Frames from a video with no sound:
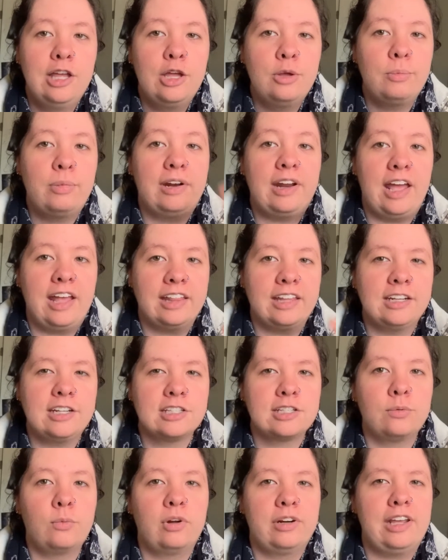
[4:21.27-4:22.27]
but Ayla
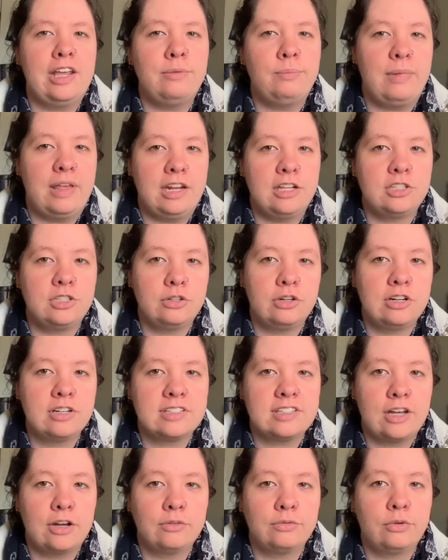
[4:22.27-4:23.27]
doesn't want to admit it to
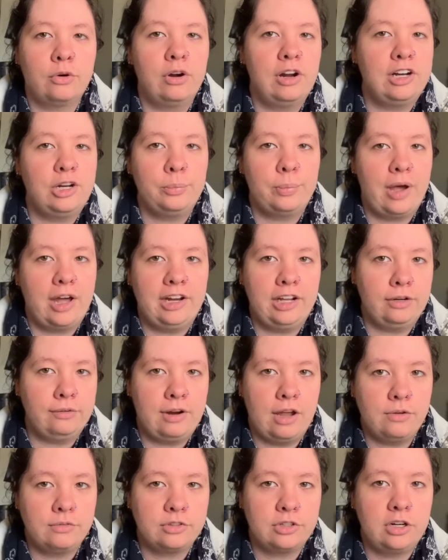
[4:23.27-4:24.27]
herself or anybody
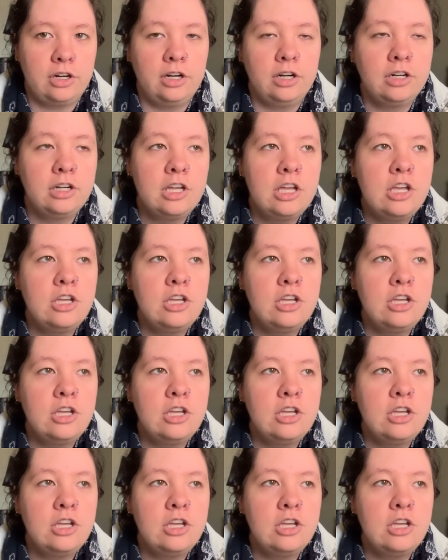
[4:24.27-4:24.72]
around her.